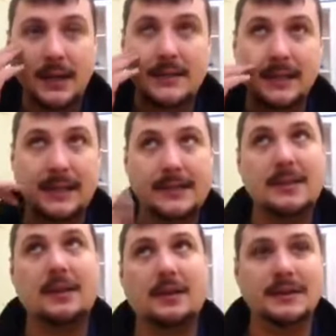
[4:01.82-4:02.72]
is that
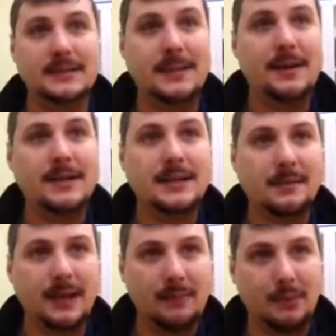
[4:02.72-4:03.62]
yes, because this seminar's
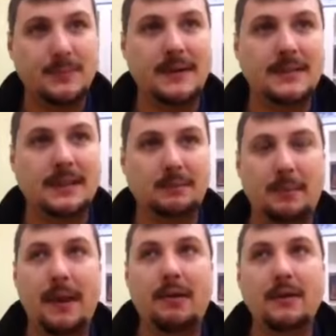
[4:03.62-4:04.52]
coming up, I was basically
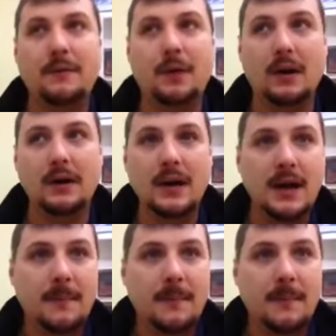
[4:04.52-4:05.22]
preparing for it,